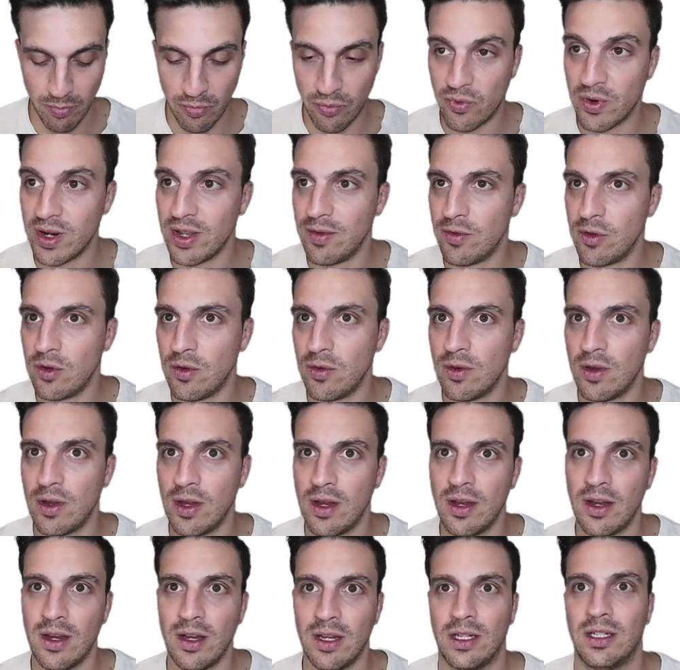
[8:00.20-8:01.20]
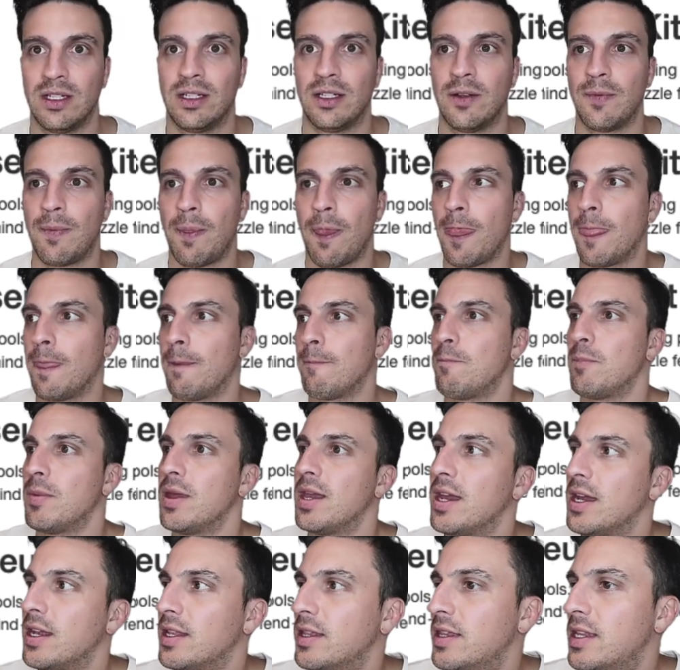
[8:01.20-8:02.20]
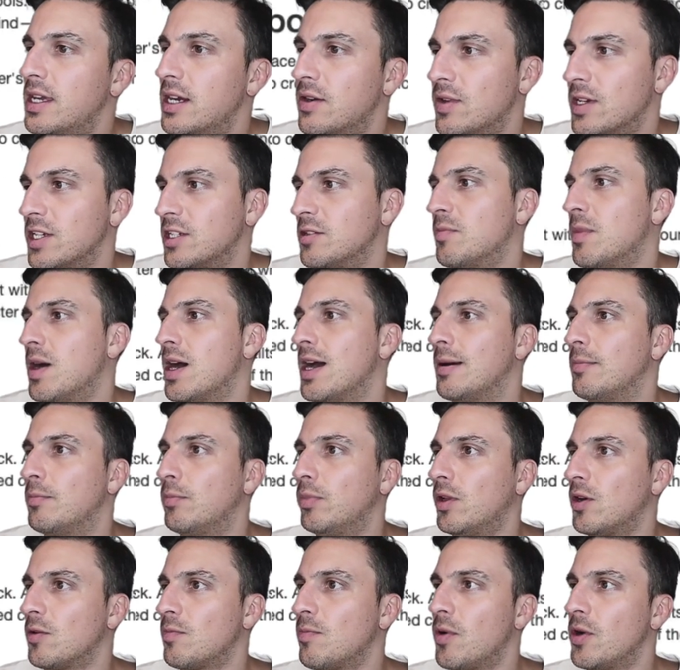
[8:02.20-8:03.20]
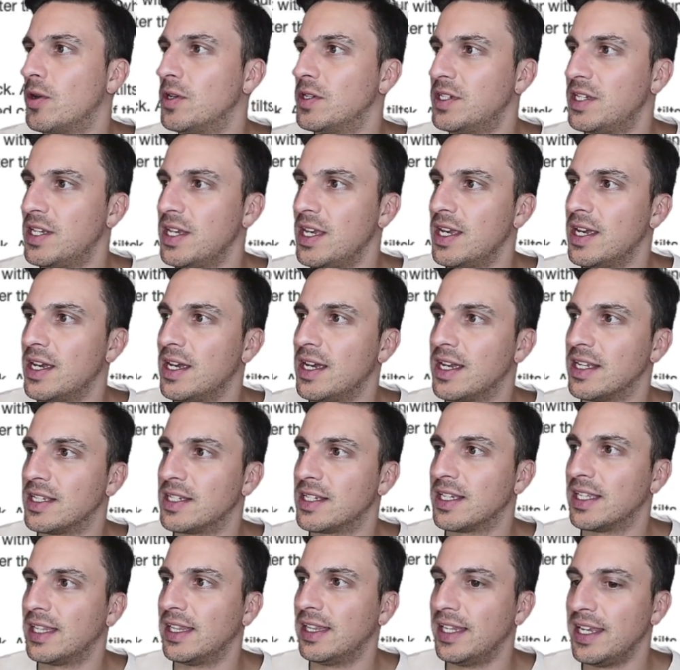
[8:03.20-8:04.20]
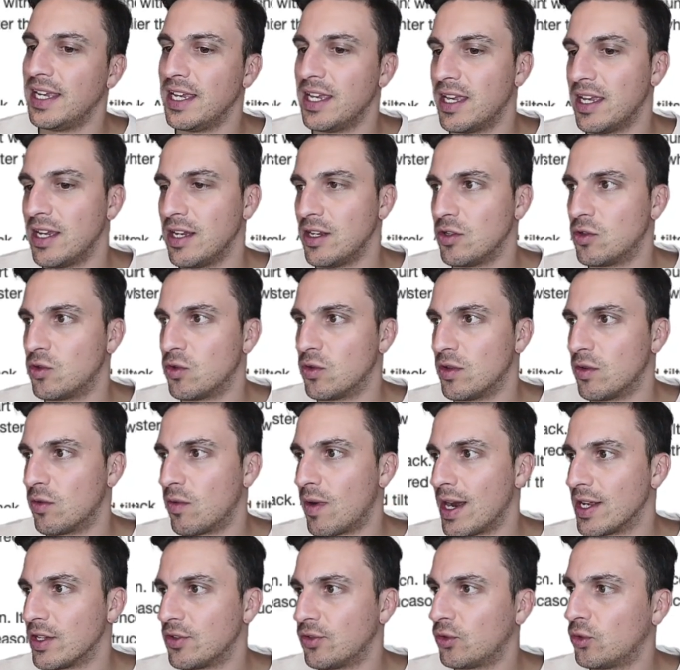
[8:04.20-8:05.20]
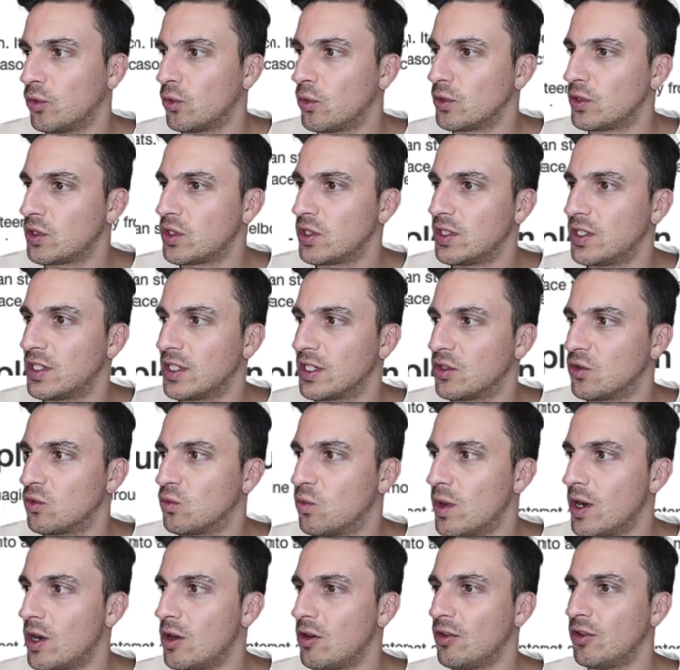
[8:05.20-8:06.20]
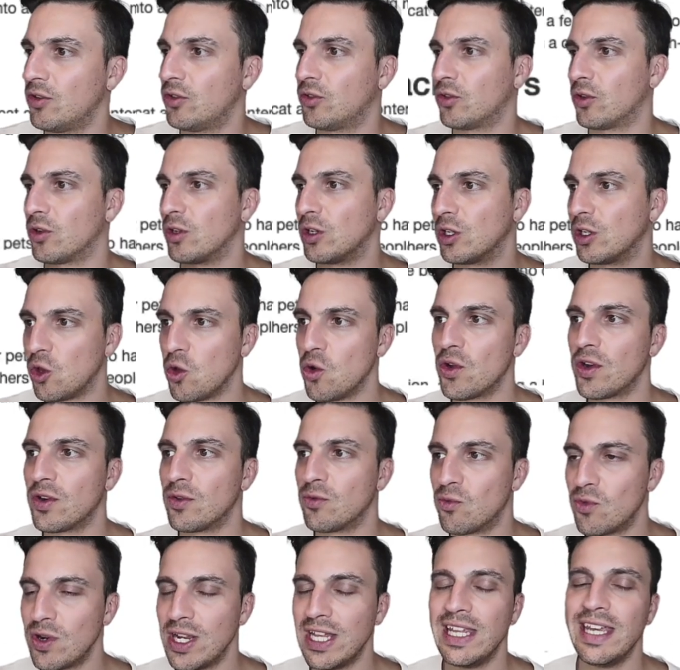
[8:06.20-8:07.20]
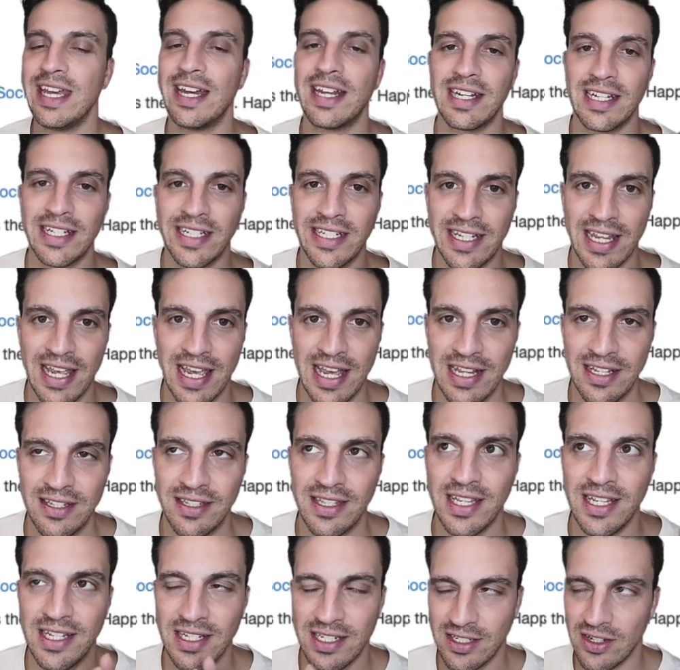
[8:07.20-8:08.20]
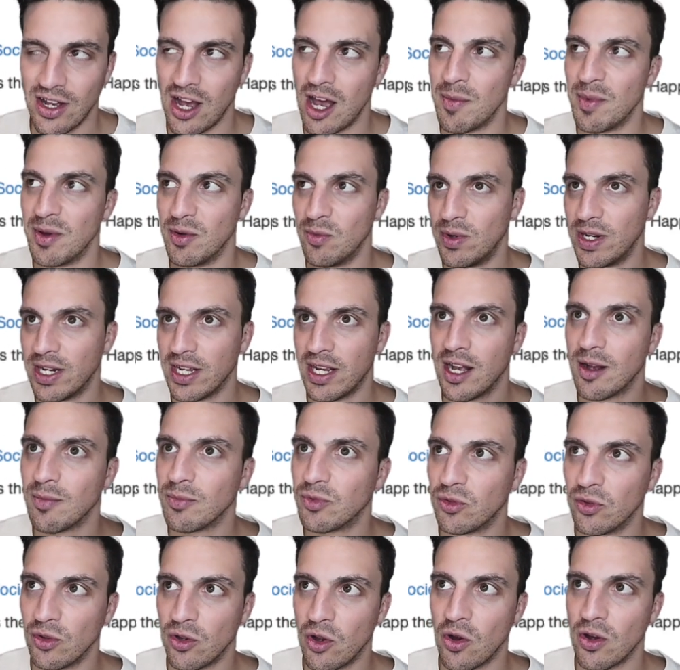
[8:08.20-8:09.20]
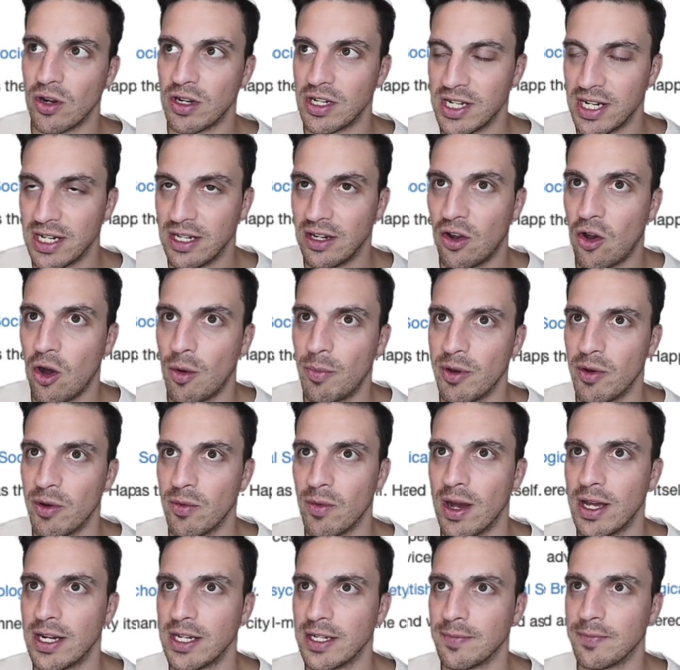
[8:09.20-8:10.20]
preview, and there is my blog post here. It's linking to the right sources as well. So Claude really understands the assignment when it comes to content copywriting.